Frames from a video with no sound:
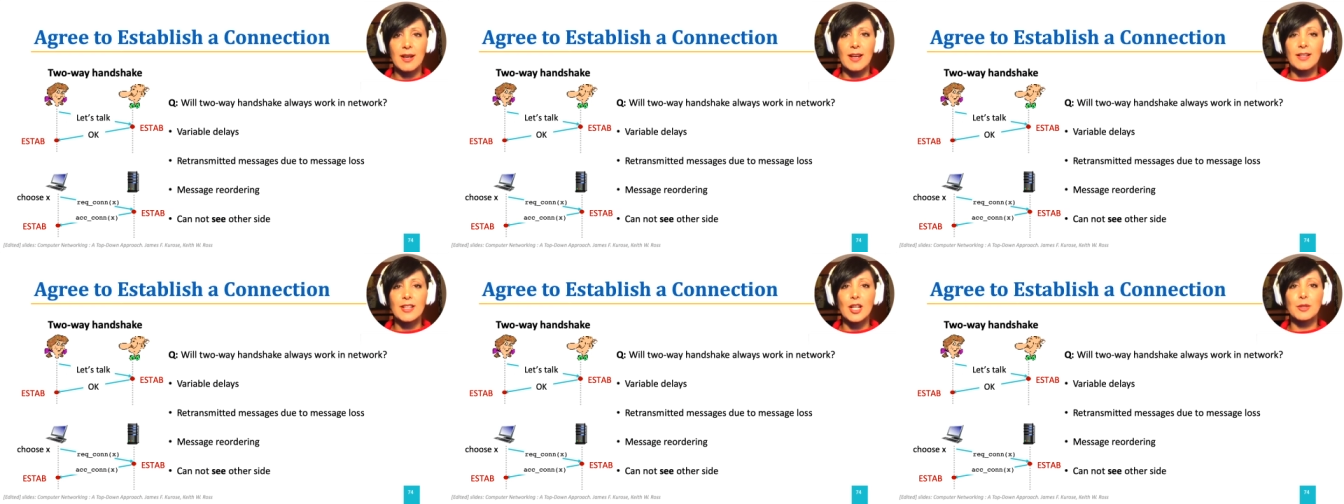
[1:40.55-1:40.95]

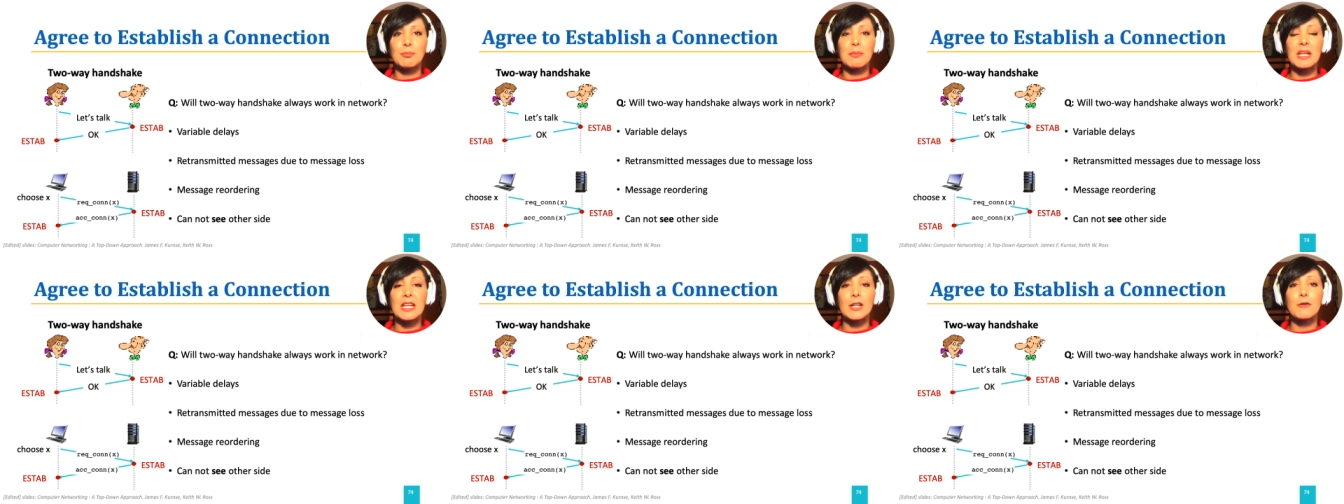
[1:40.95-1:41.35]
not
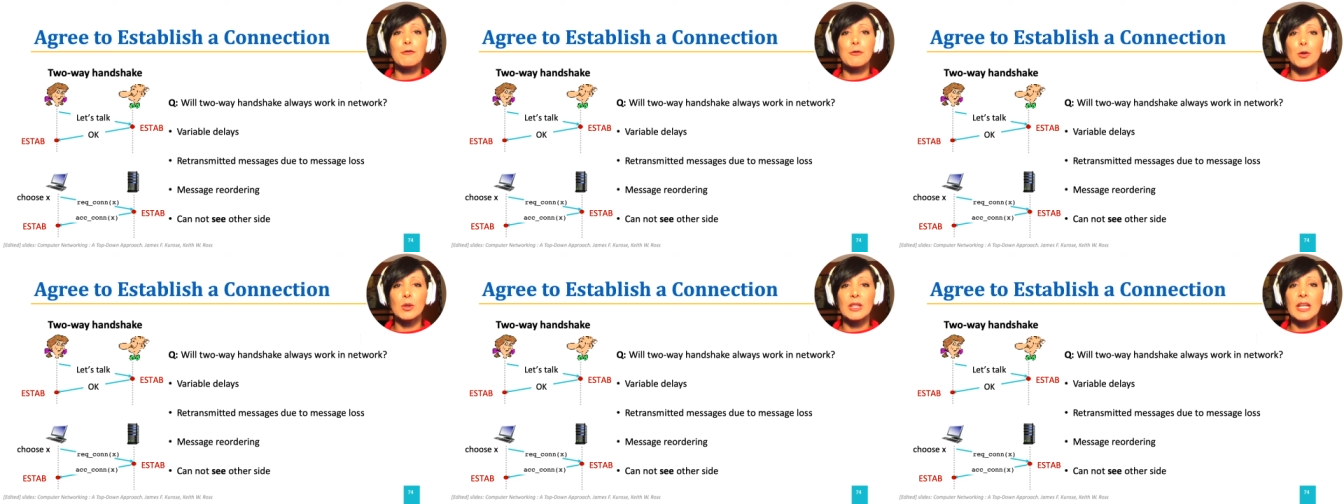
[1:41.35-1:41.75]
being
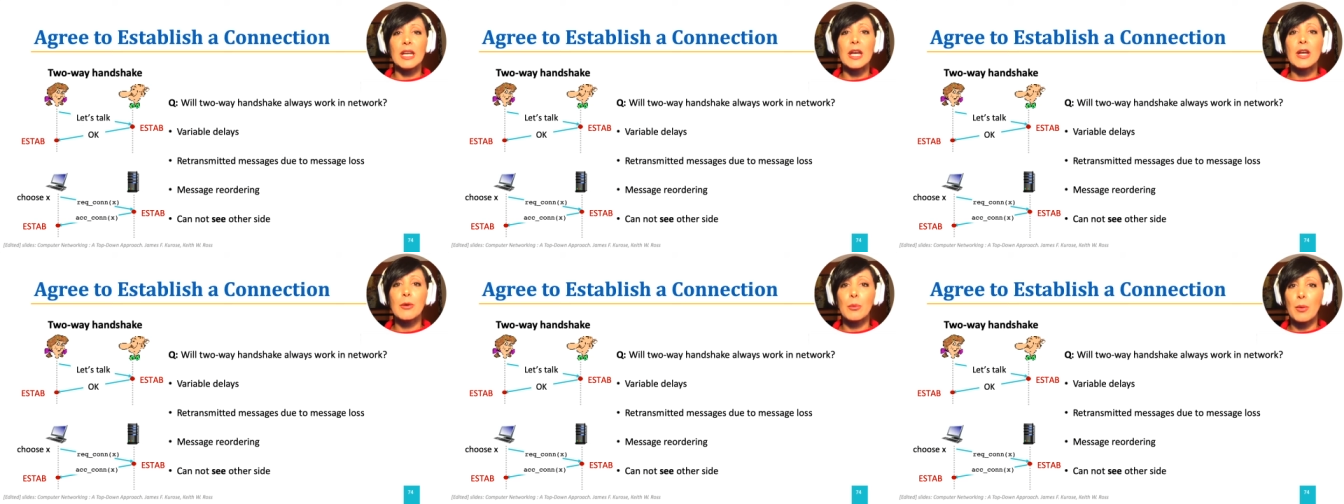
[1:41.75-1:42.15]
fully
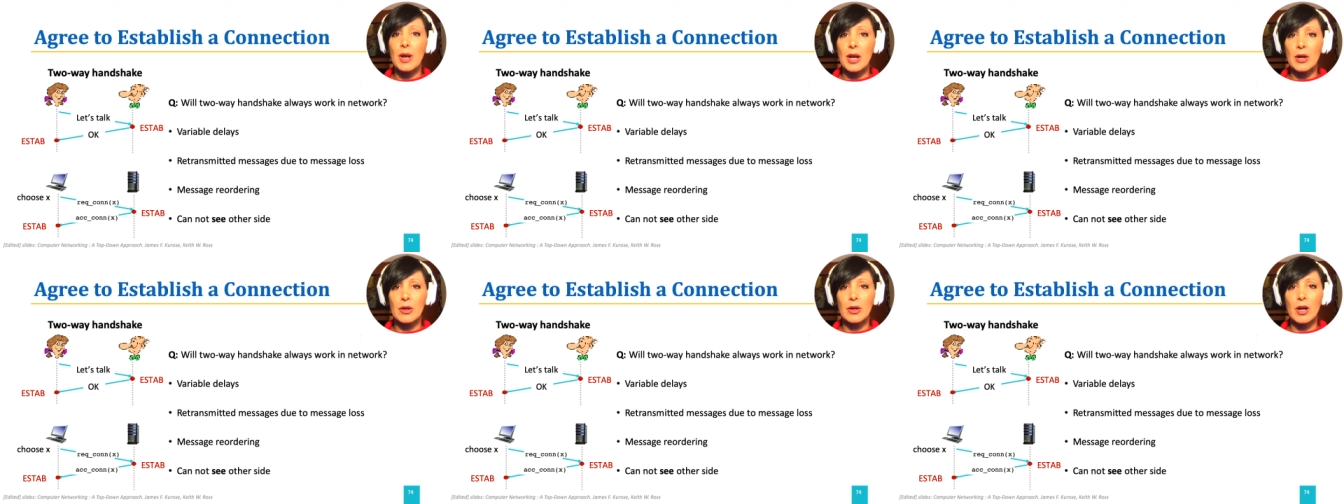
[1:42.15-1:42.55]

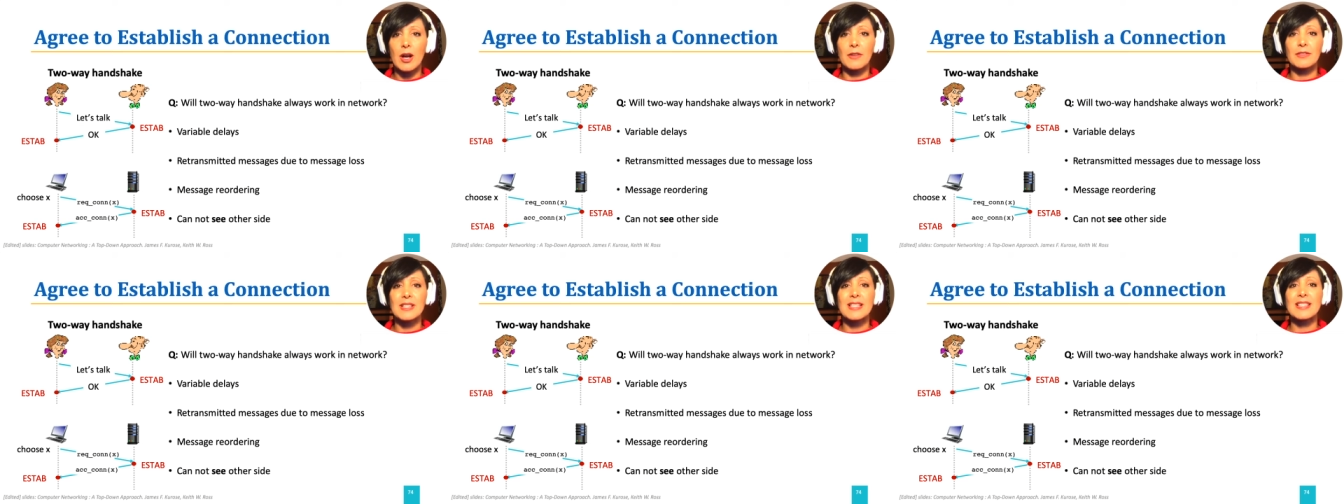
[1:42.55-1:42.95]
aware
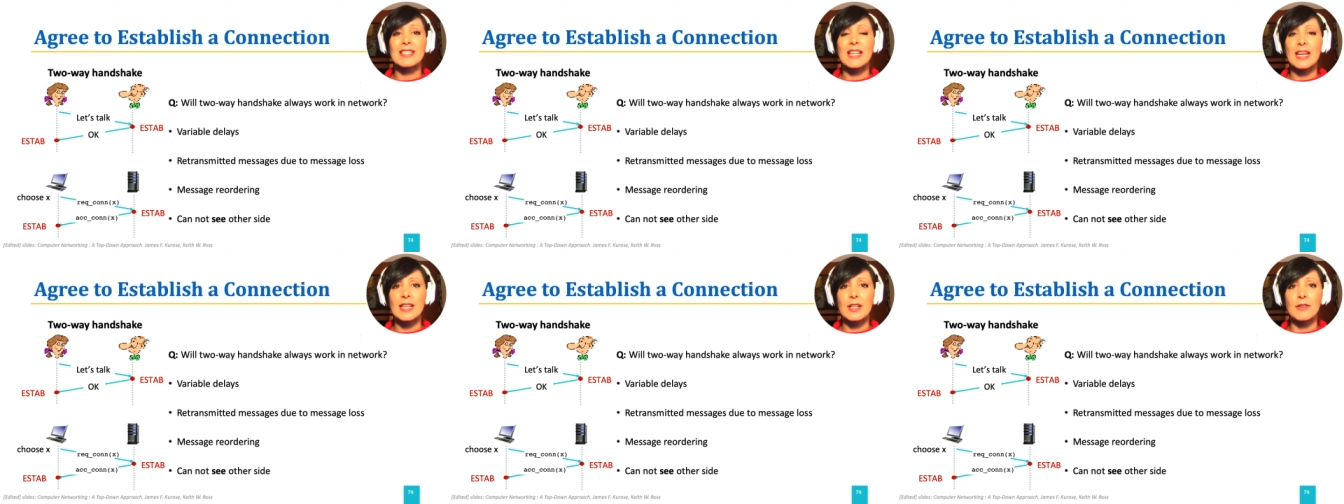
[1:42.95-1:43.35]
of the
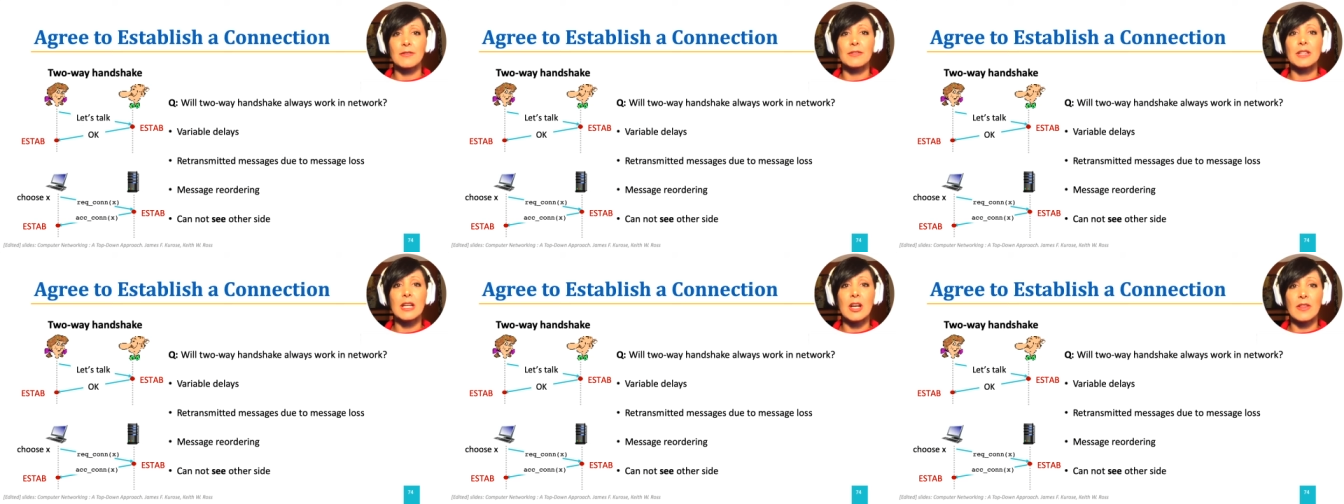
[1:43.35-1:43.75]
state of
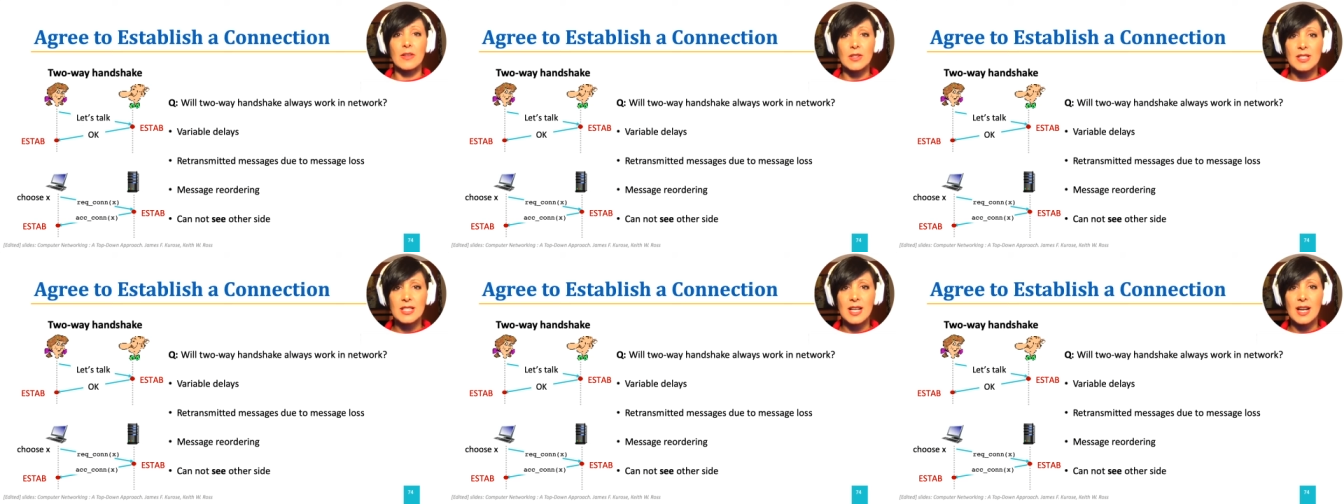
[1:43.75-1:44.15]
the other
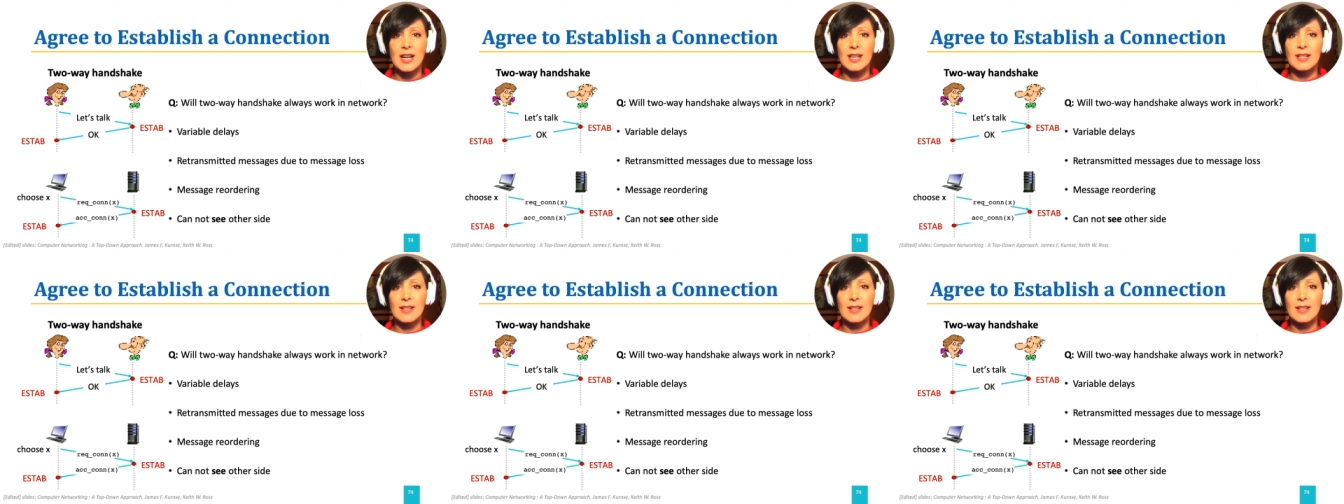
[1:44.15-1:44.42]
side?